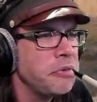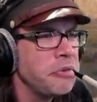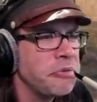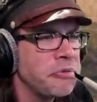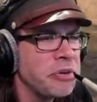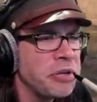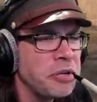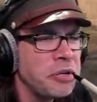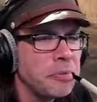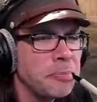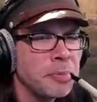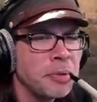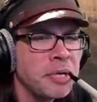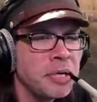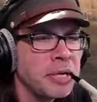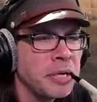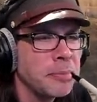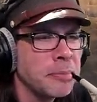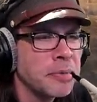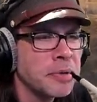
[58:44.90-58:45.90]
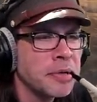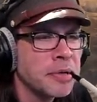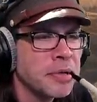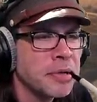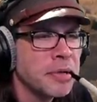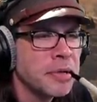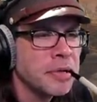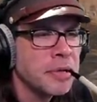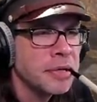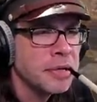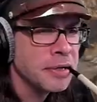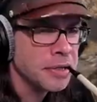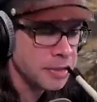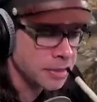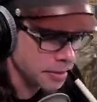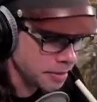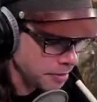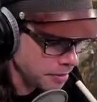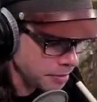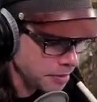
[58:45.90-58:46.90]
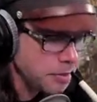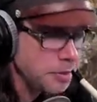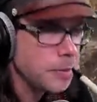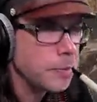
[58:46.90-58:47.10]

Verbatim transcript: the follow pipe. I only need